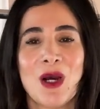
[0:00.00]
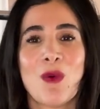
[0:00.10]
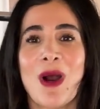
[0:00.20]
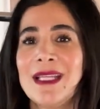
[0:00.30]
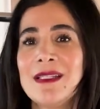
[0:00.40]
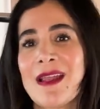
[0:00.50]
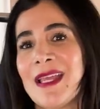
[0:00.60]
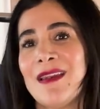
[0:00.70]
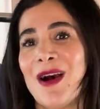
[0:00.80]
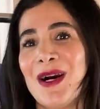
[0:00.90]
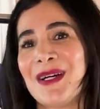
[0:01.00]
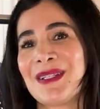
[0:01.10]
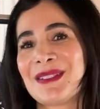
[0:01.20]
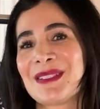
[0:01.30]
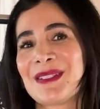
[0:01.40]
why did I
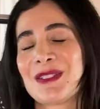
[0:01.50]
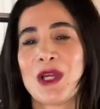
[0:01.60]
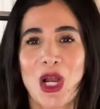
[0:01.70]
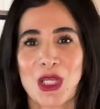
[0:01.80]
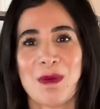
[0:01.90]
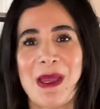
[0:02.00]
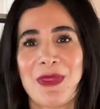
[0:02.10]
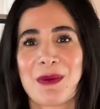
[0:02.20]
not document